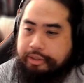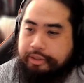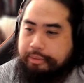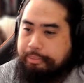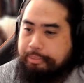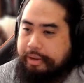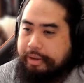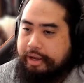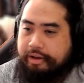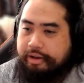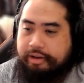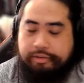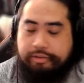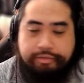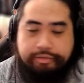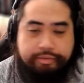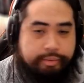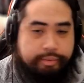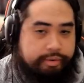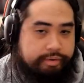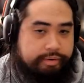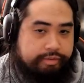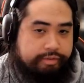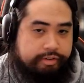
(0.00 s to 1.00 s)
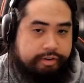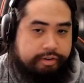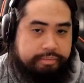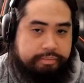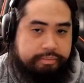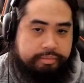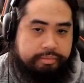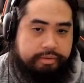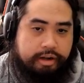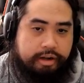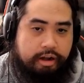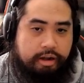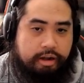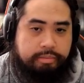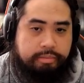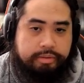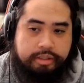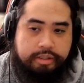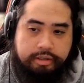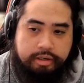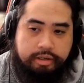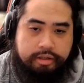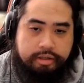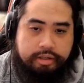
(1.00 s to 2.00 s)
back and forth from the comments
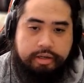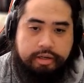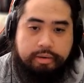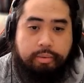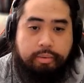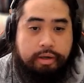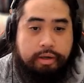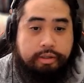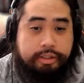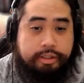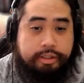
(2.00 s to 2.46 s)
and all that, while still